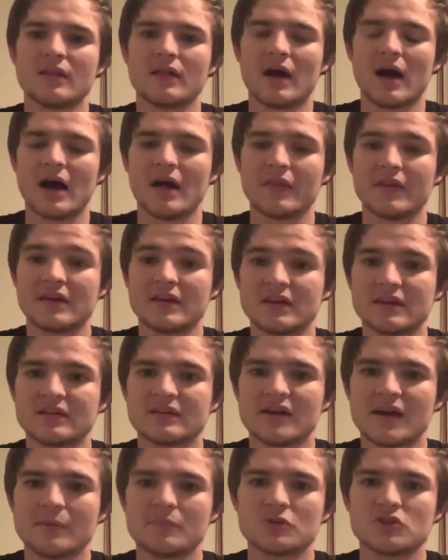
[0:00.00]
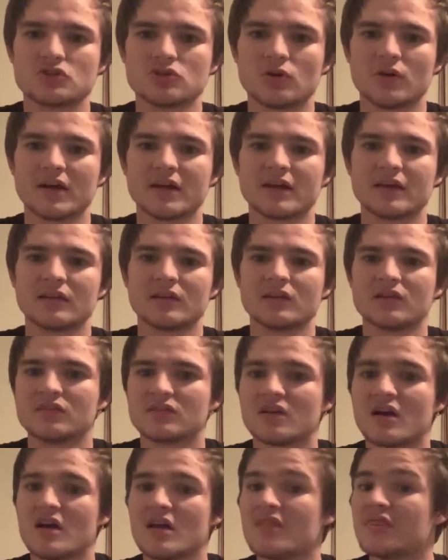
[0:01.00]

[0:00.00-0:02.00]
They're nicknamed the Giant Killers.